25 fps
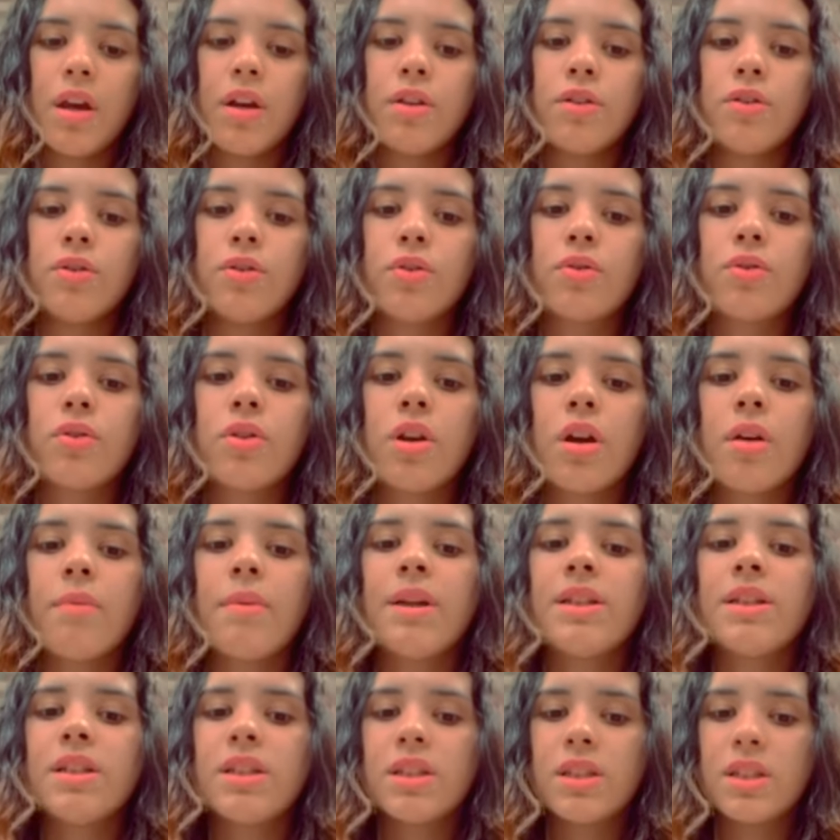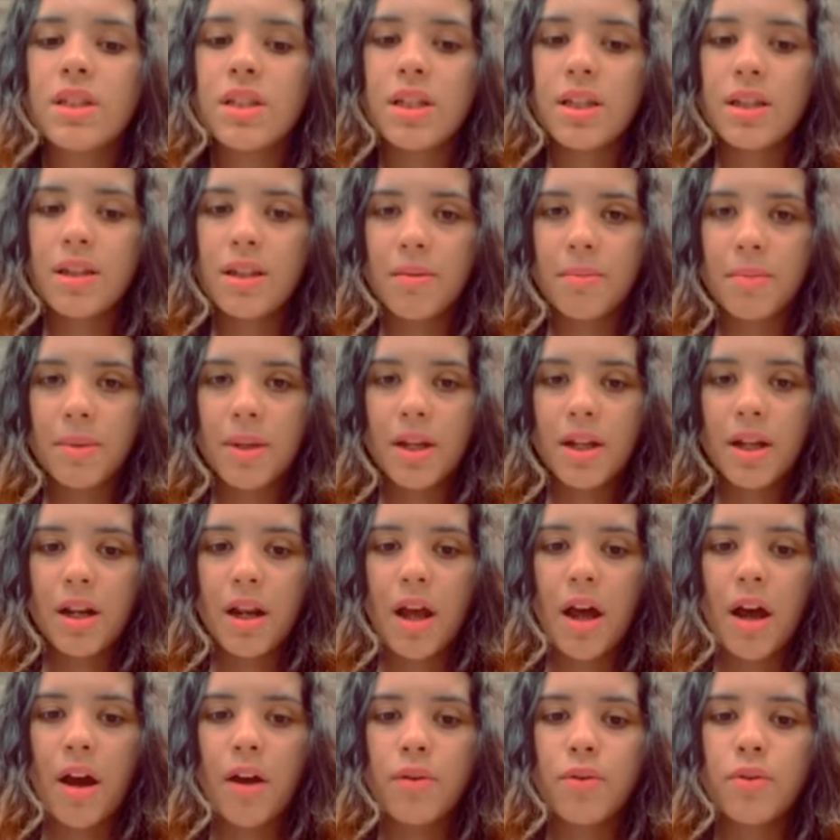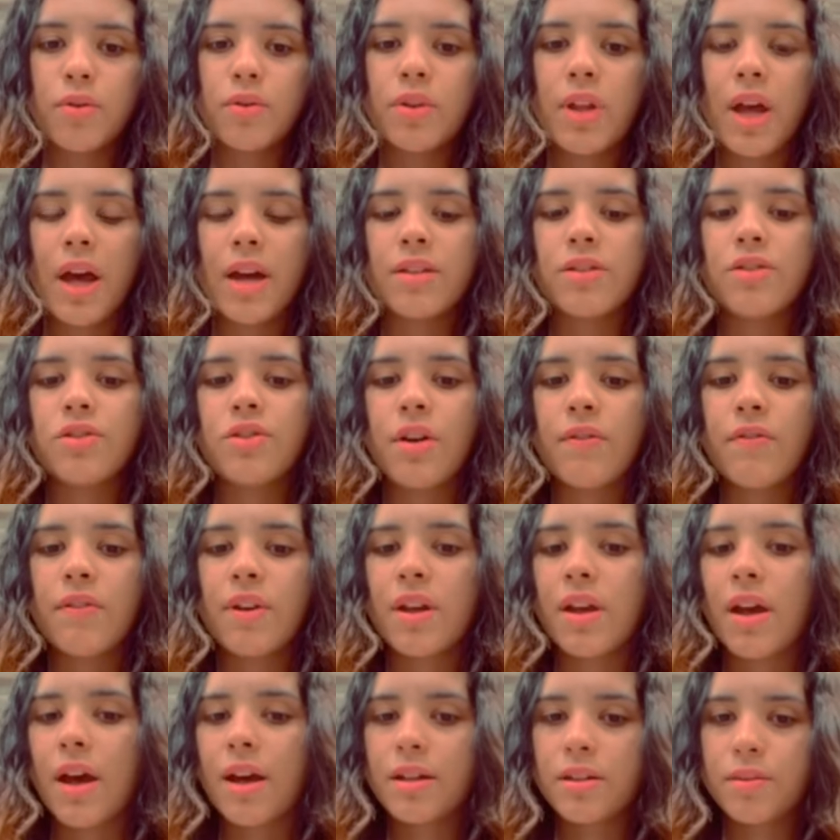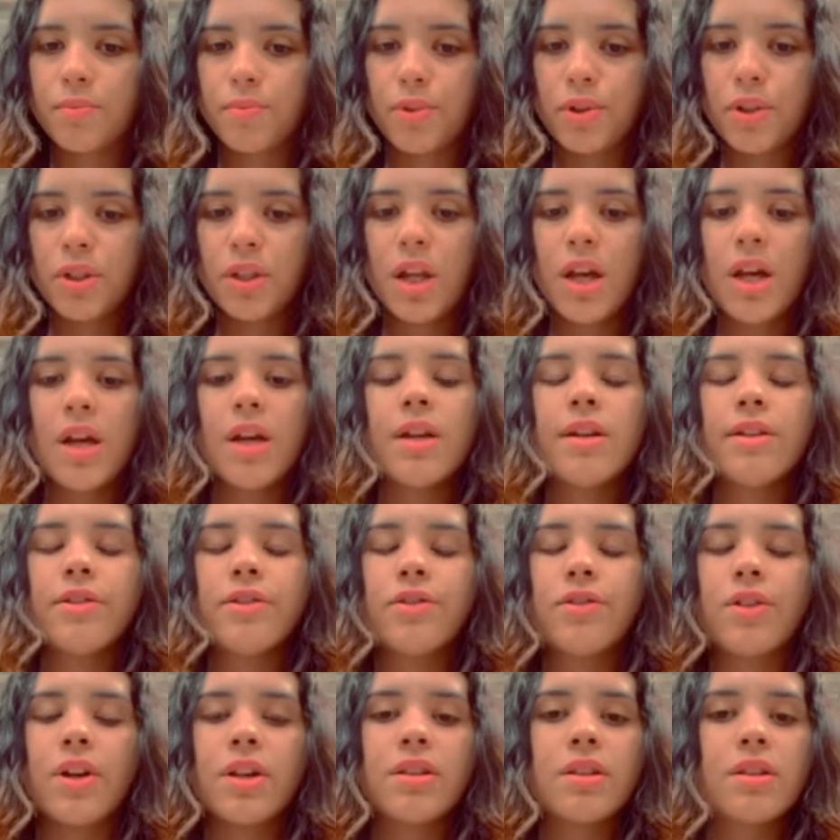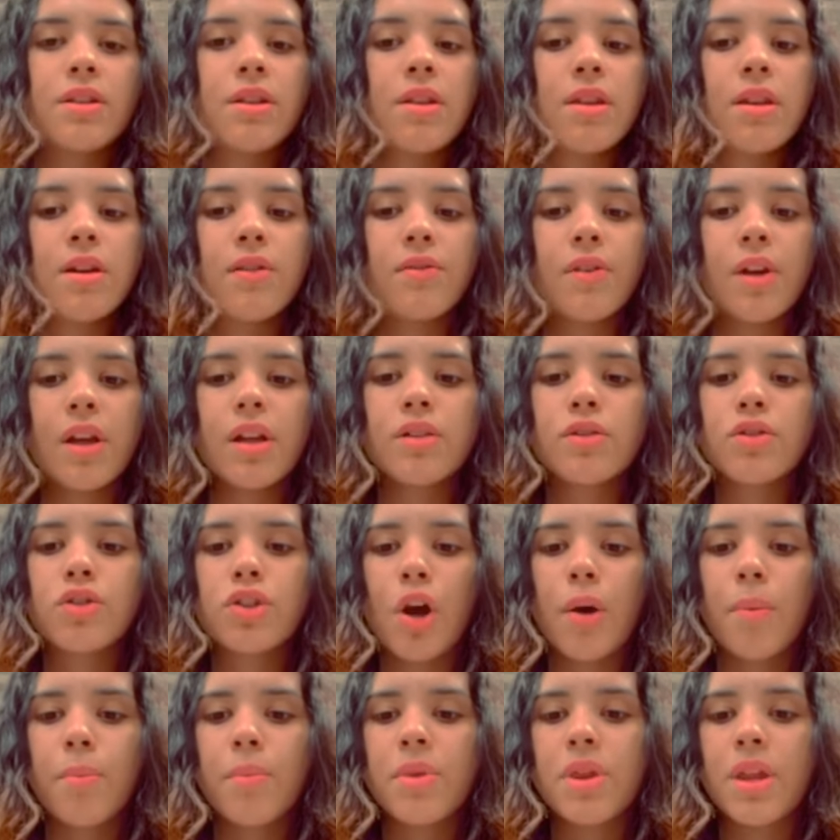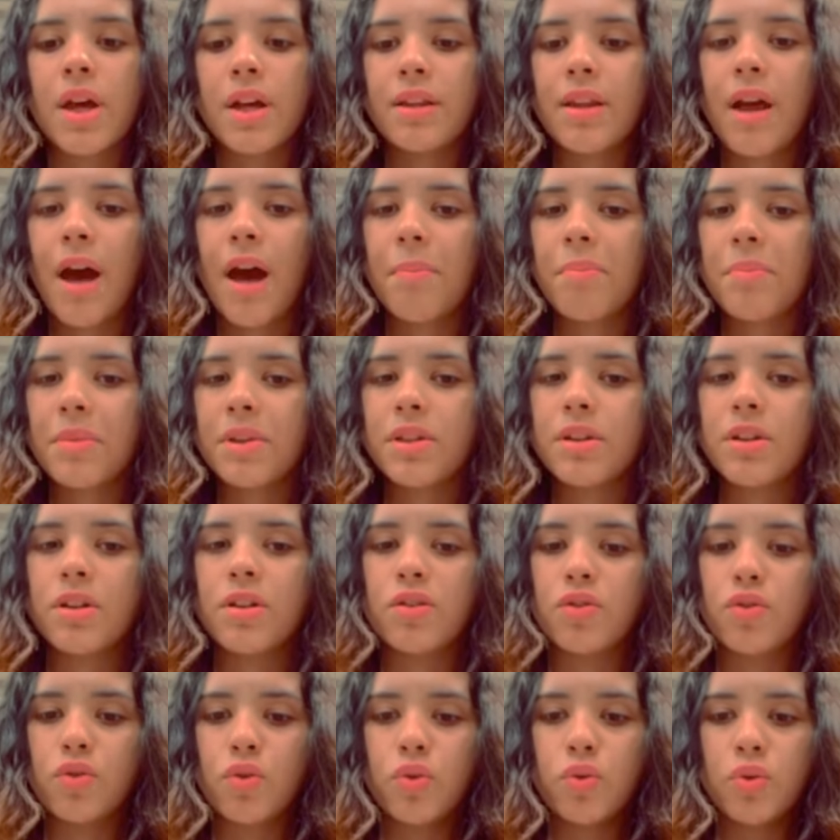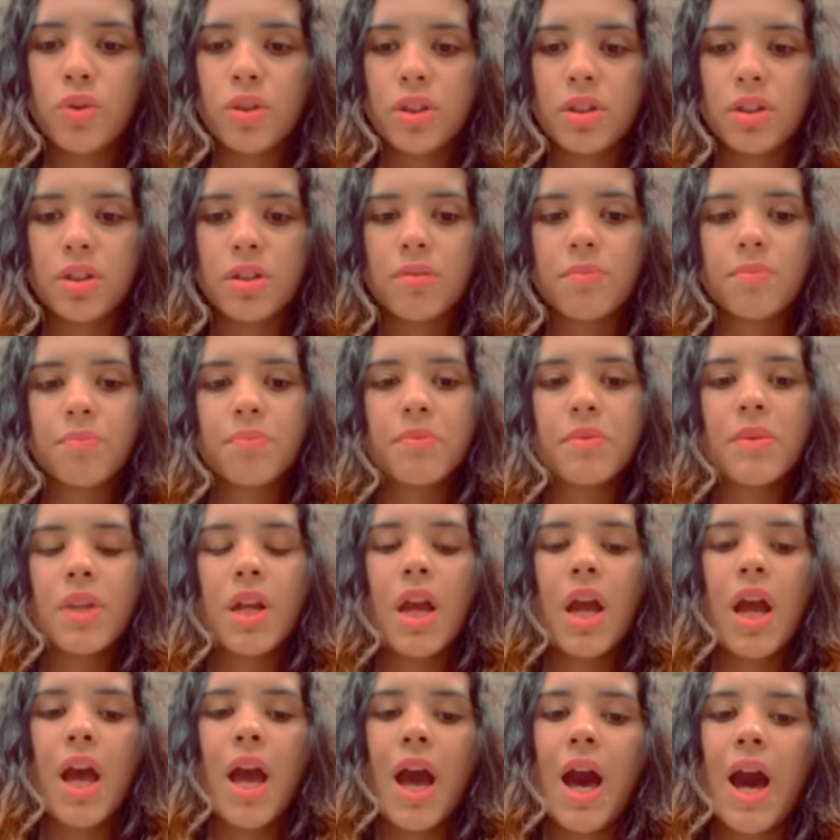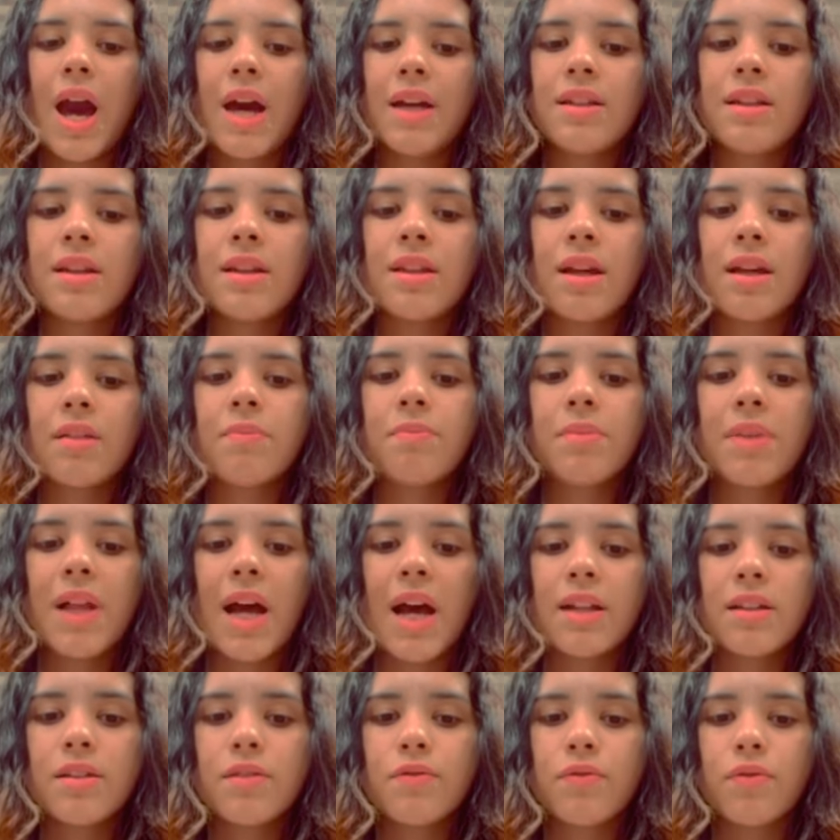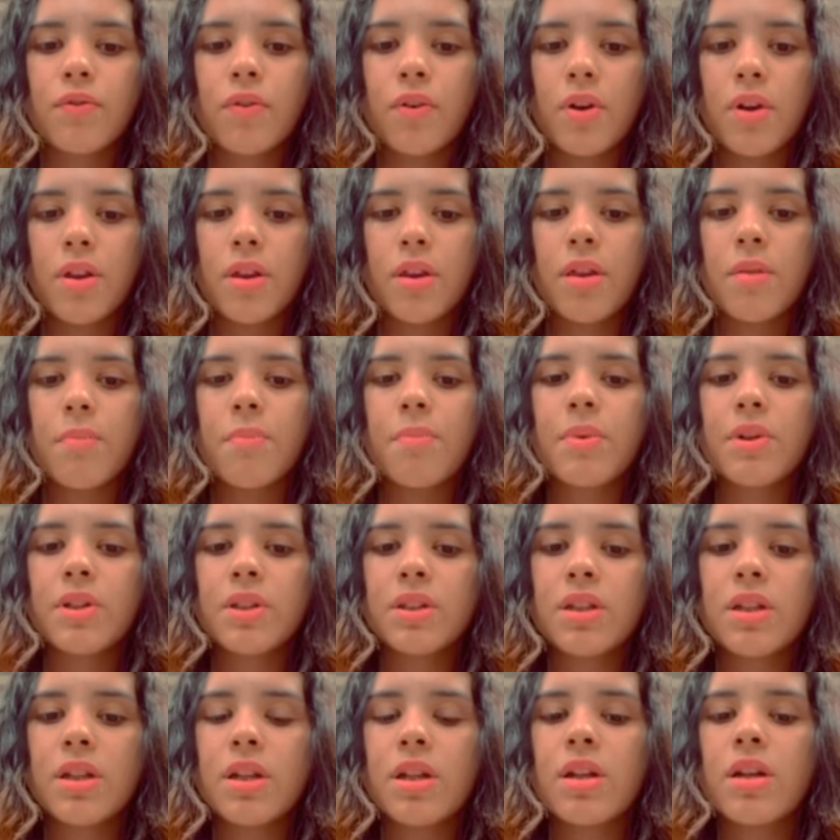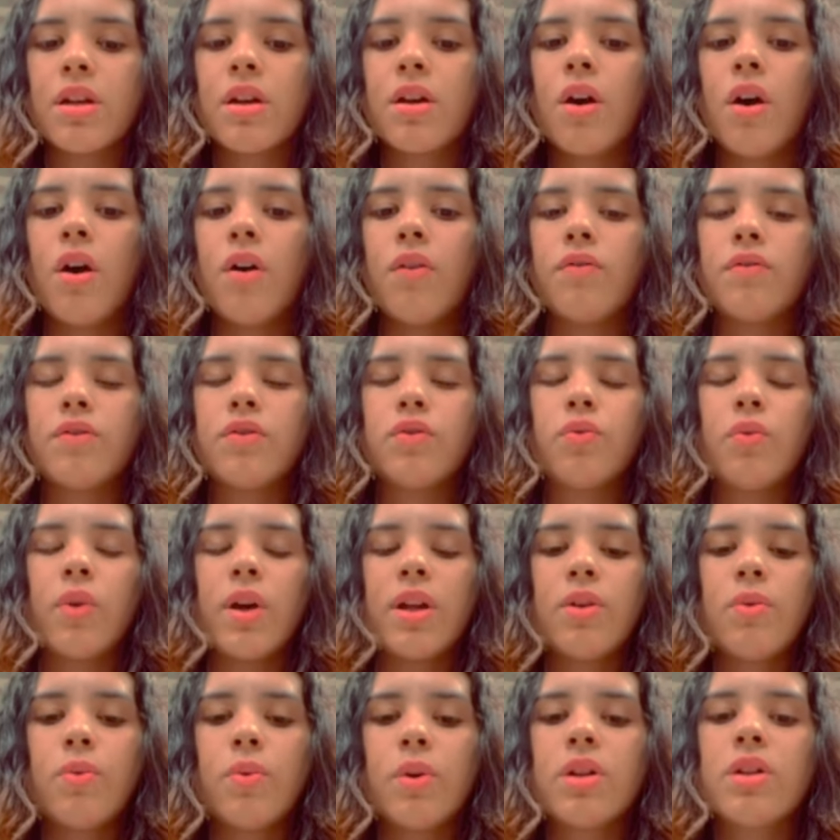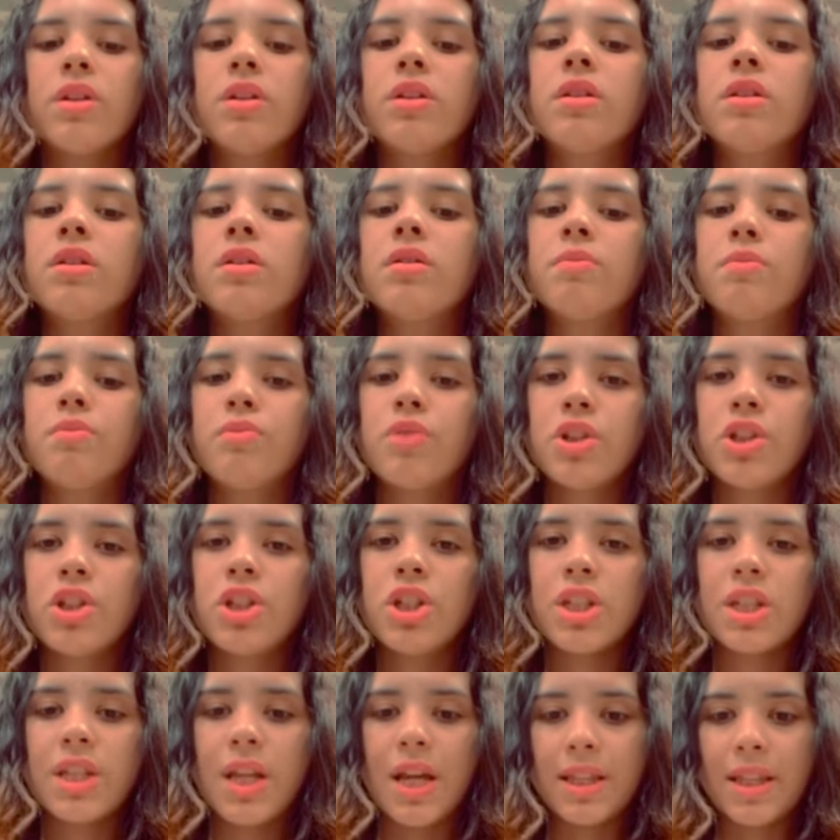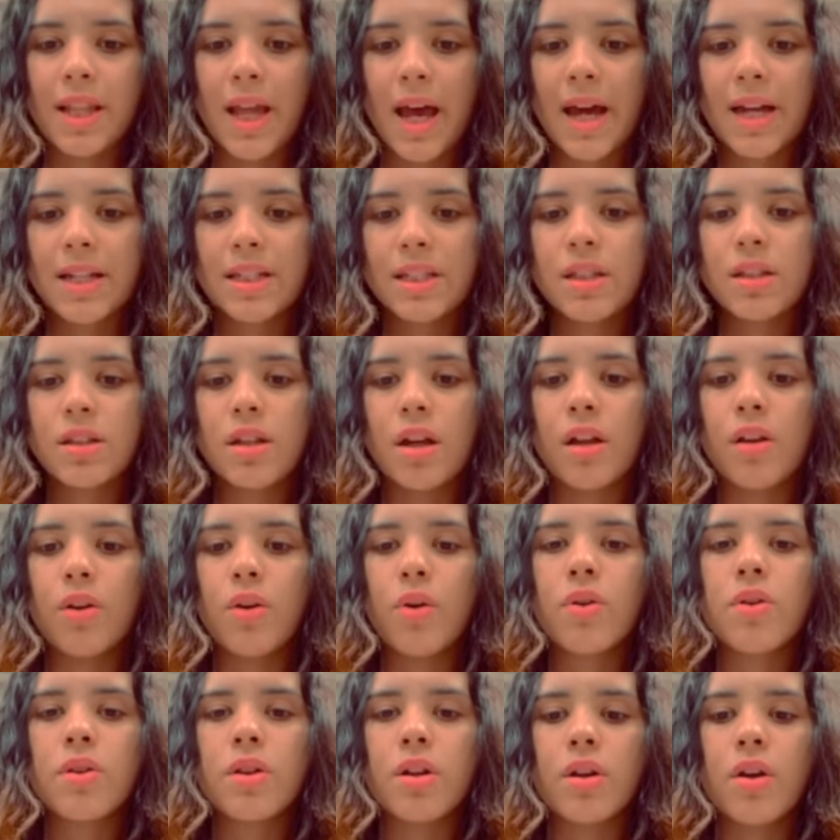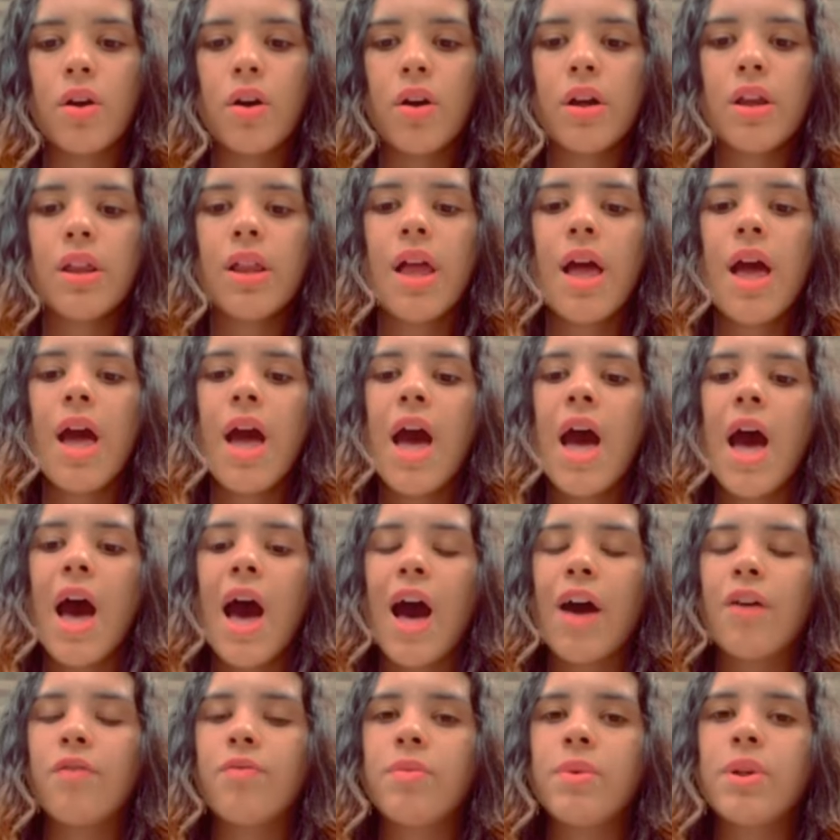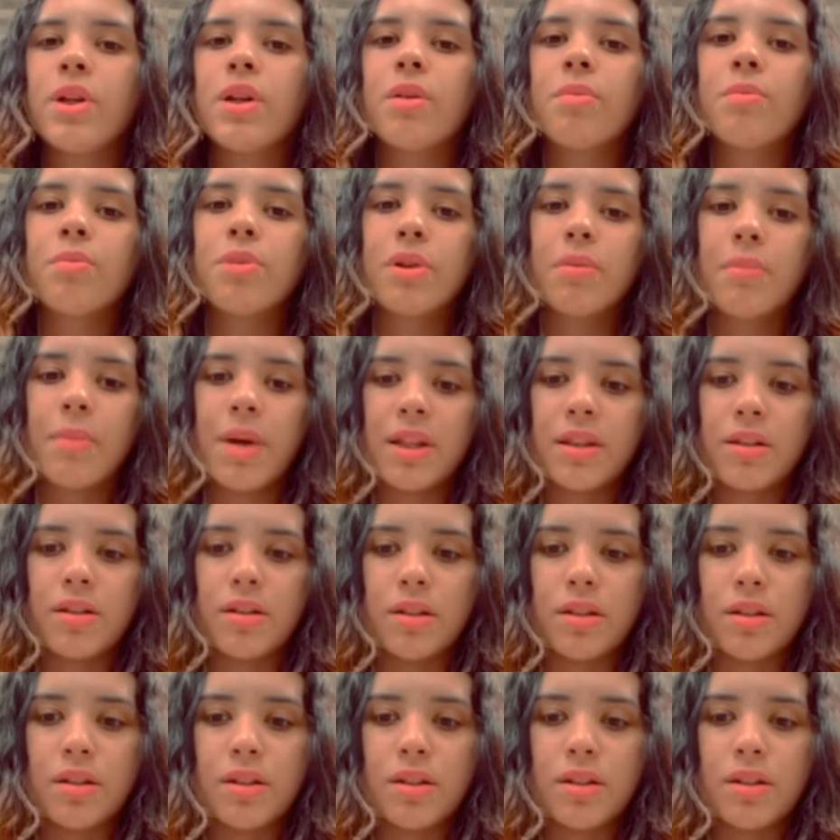Dr. E1C4 Nabil, a road and traffic expert, stressed the real jump that happened in roads, adding that plans for the building of 21 bridges and axes along the Nile have been implemented,